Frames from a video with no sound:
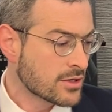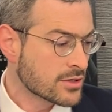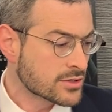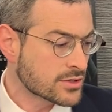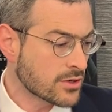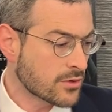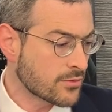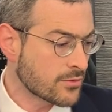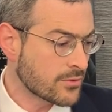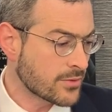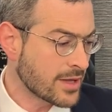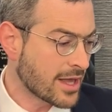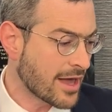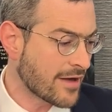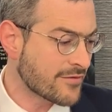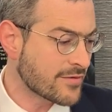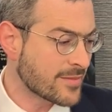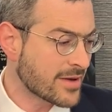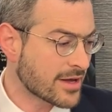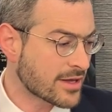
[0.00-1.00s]
So we
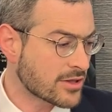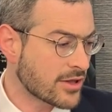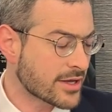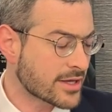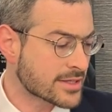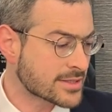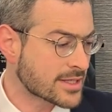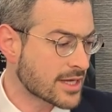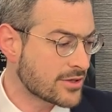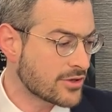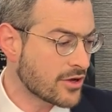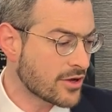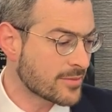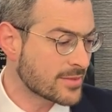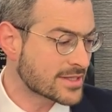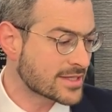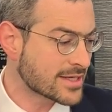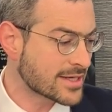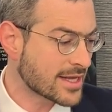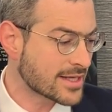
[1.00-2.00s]
have a Machlekes Tanoim
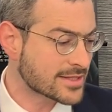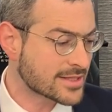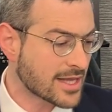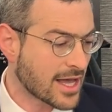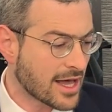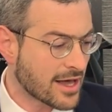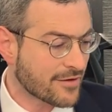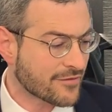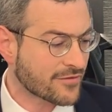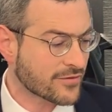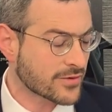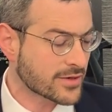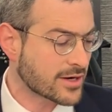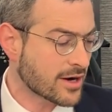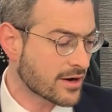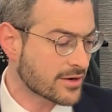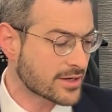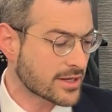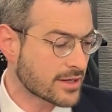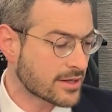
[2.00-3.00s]
in today's daf
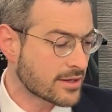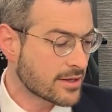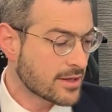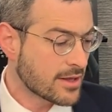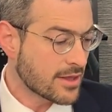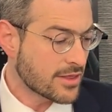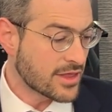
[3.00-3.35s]
regarding